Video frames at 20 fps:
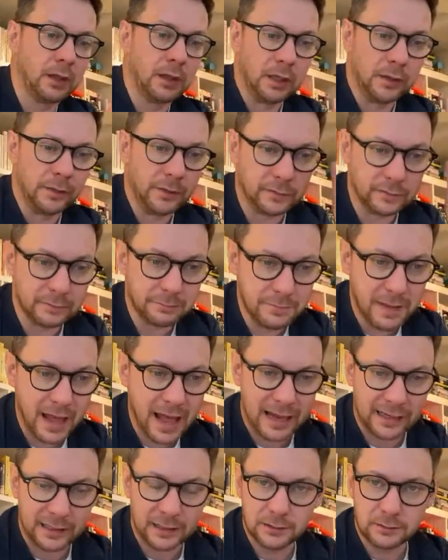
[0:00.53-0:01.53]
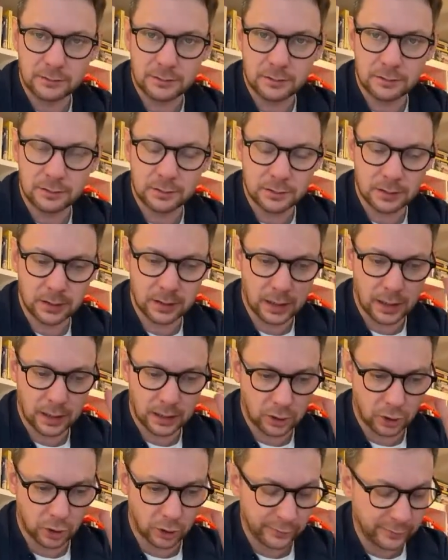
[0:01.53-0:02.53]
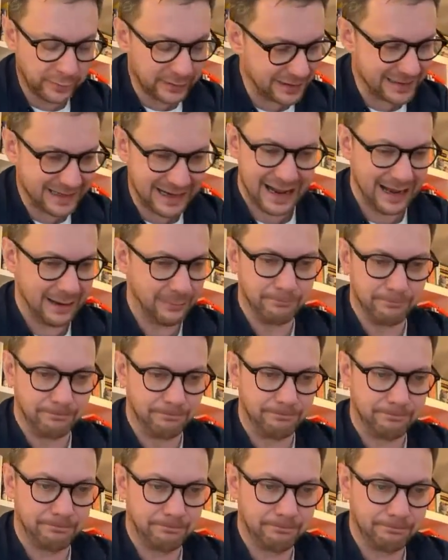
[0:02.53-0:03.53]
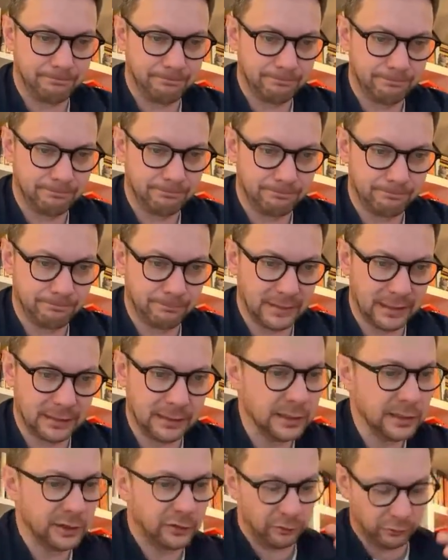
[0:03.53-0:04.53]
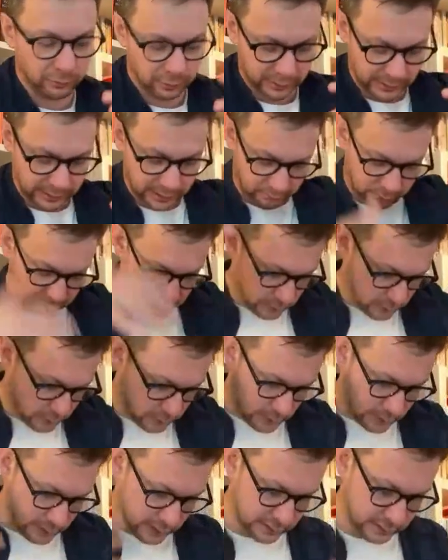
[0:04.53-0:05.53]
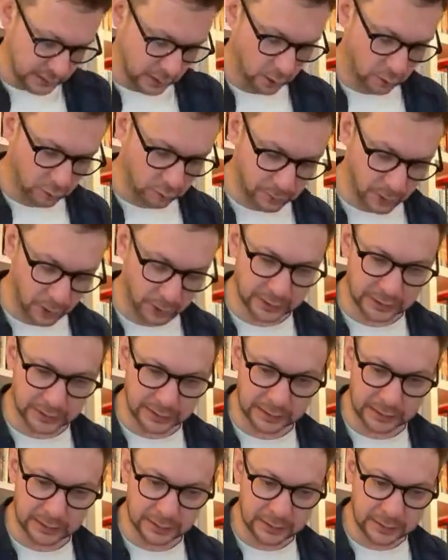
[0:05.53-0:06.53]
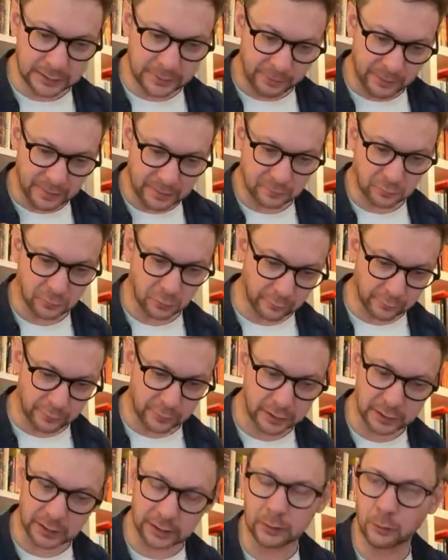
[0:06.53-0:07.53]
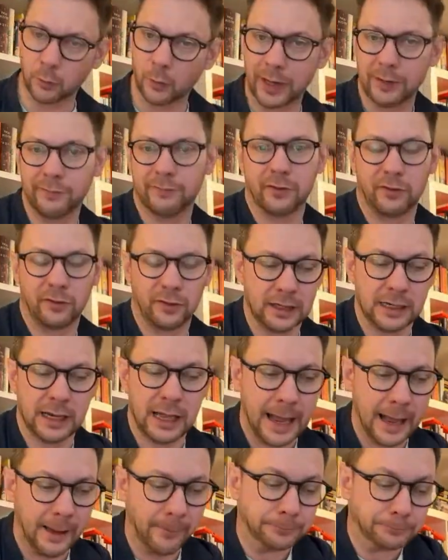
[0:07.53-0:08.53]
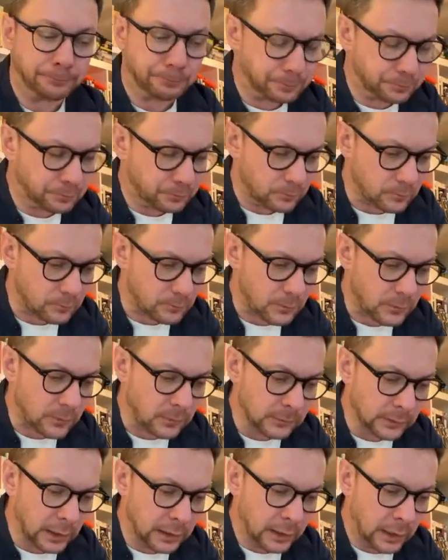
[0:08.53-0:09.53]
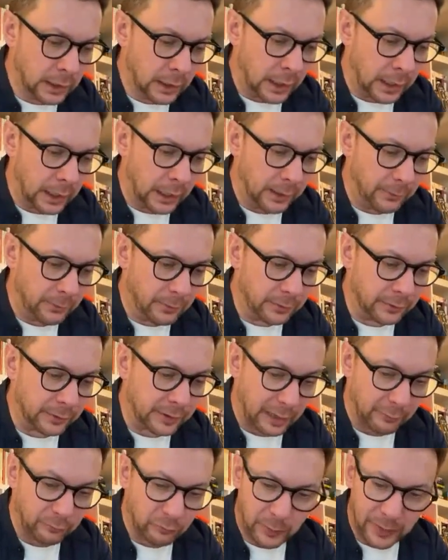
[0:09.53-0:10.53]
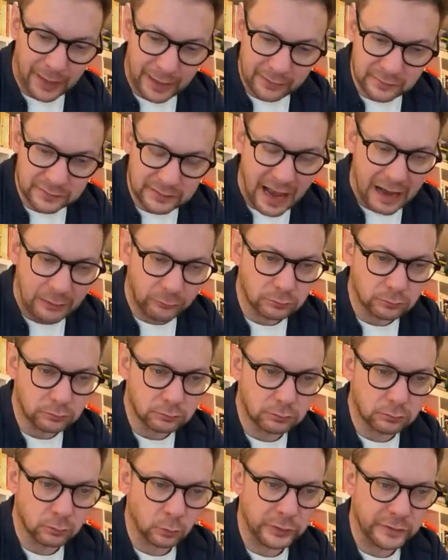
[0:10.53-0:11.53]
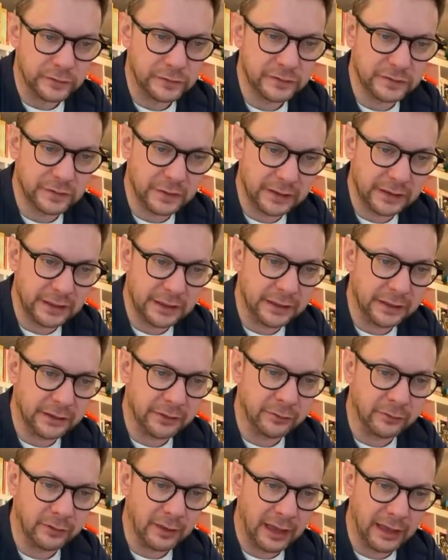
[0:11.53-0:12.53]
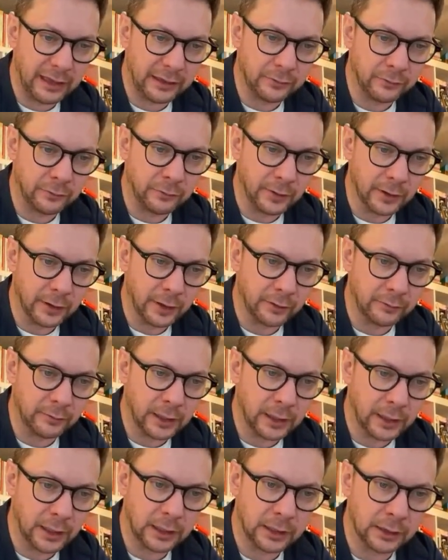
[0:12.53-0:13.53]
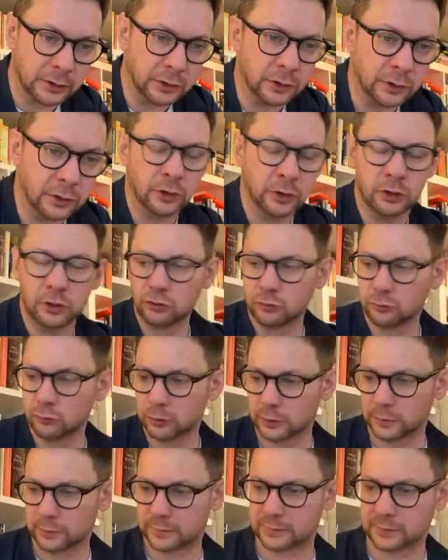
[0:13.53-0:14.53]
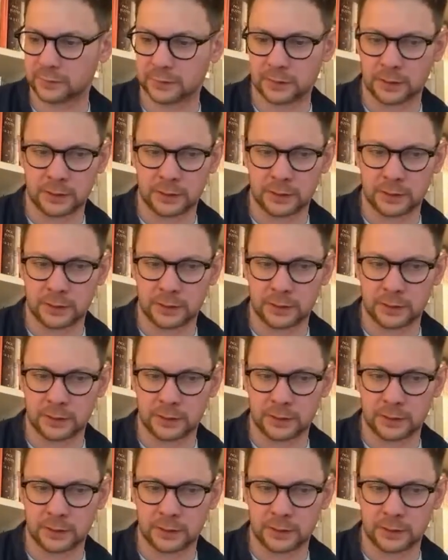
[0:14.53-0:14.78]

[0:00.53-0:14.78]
There's a man covered in ham. Literally, his whole body is covered in wafer thin ham. The camera pans out. We see that there are numerous